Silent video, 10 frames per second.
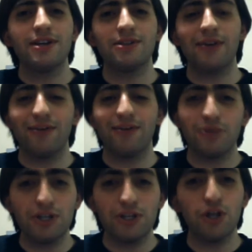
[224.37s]
So I
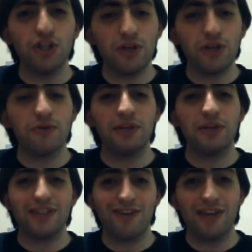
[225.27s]
really couldn't go through
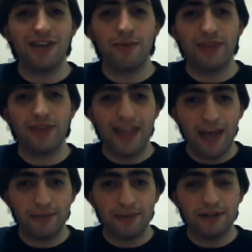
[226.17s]
the entire game with that
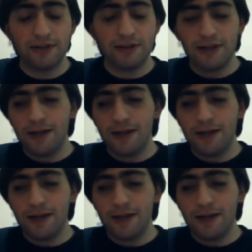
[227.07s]
happening.